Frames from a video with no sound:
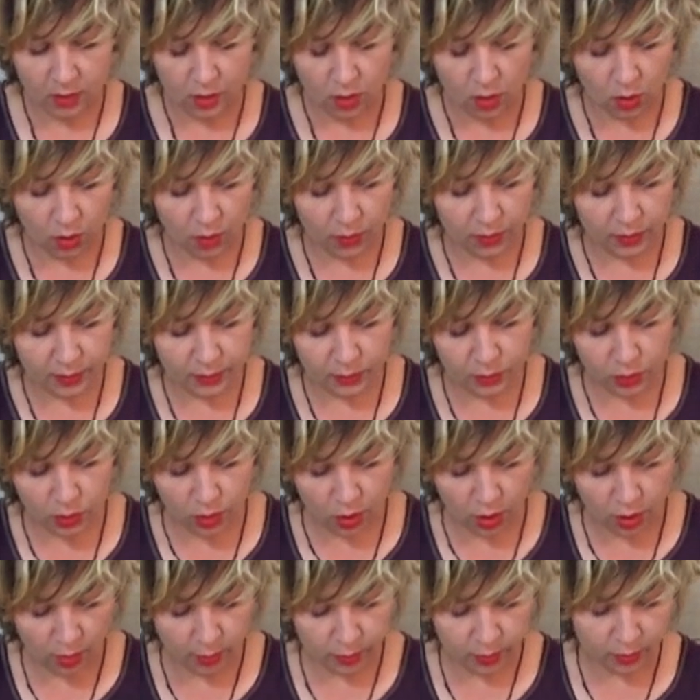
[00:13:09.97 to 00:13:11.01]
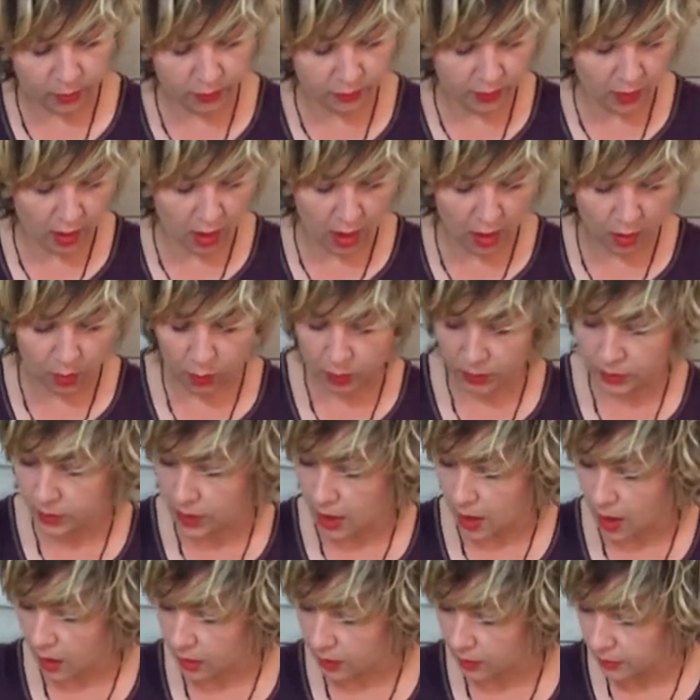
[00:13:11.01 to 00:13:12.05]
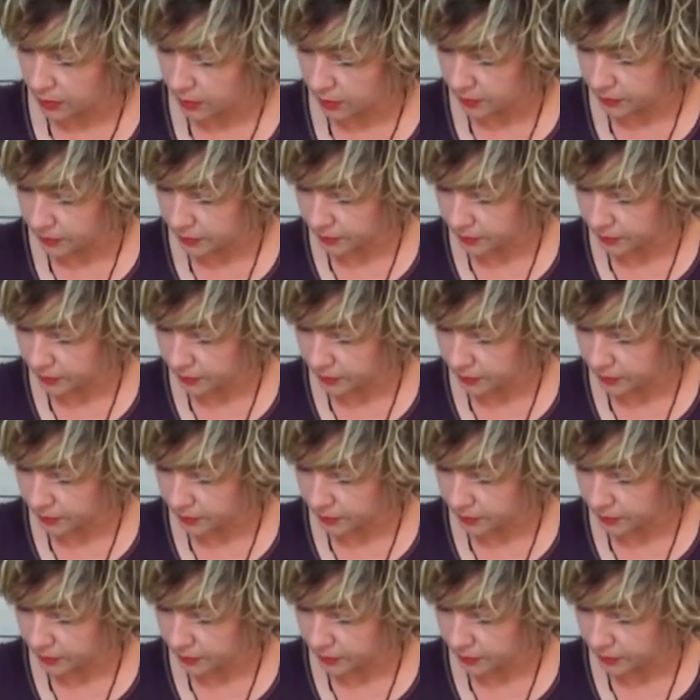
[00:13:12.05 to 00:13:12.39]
on the top of our duck,